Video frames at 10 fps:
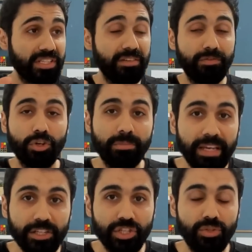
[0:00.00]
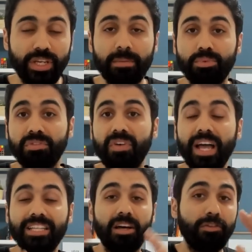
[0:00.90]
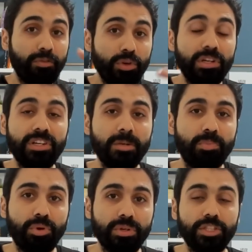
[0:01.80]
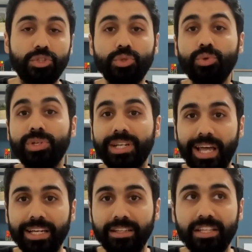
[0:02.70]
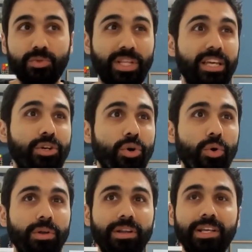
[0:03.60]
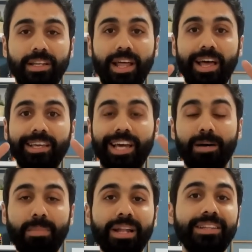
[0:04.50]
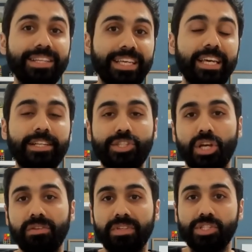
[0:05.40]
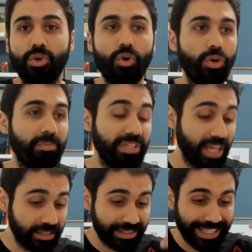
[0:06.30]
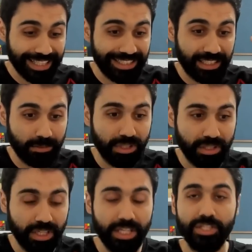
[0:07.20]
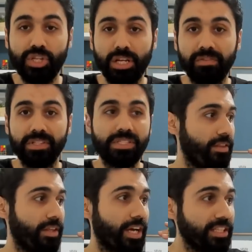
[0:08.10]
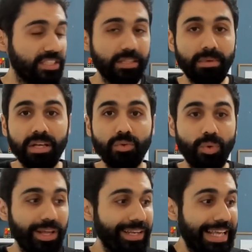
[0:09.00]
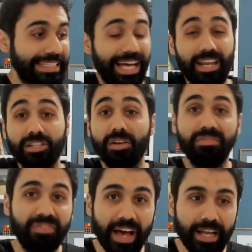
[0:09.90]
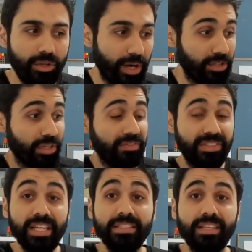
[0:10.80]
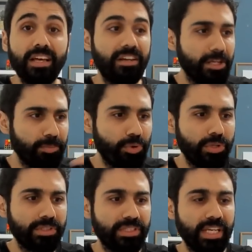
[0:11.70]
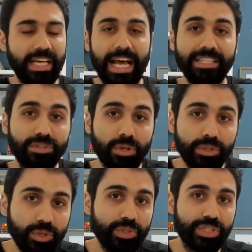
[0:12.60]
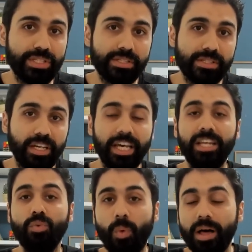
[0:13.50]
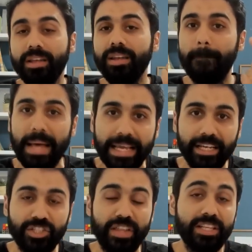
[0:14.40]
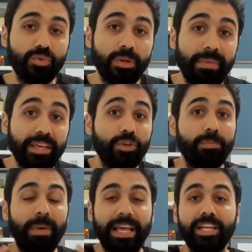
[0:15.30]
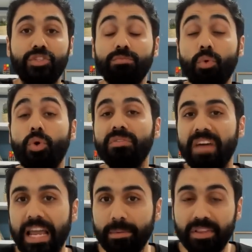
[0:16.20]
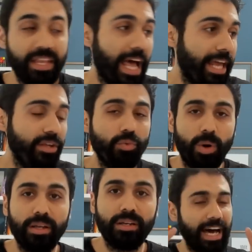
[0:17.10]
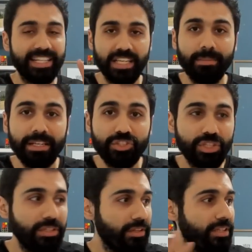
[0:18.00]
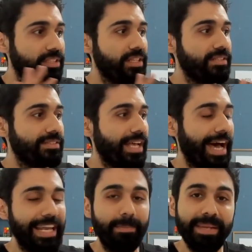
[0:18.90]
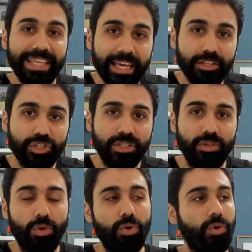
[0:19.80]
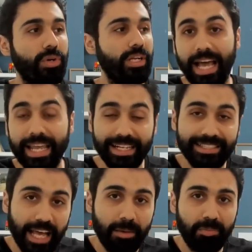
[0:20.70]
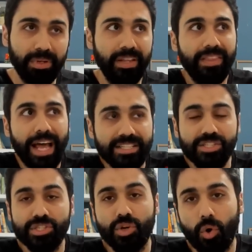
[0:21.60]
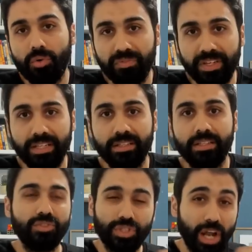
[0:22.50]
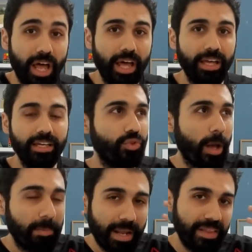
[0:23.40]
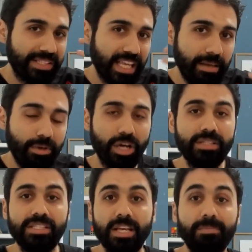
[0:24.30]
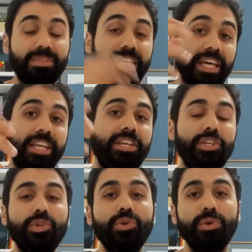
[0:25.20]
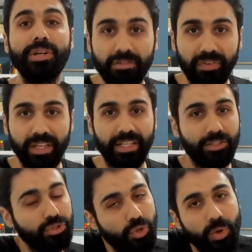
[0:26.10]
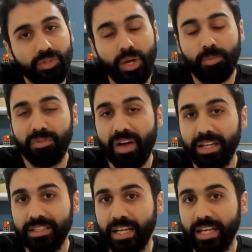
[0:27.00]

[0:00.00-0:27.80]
information, you can provide a full report to your client. This is what I call like a multi-gig service or beyond customer service. The customer will get a lot of value, a lot of data, reports, and solutions in one package and this will make your package more valuable than any one. As I mentioned, this is an application or an example in the SEO field. Try to apply the same concept in your field. I don't know what you are providing